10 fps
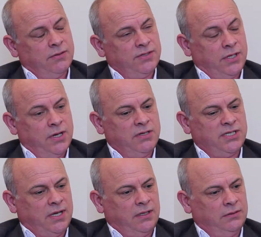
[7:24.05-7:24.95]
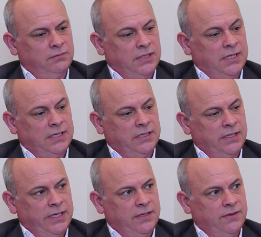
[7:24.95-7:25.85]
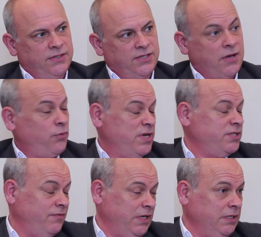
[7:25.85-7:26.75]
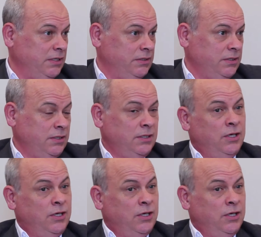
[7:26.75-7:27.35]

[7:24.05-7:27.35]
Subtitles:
There was a hotel in the southwest of England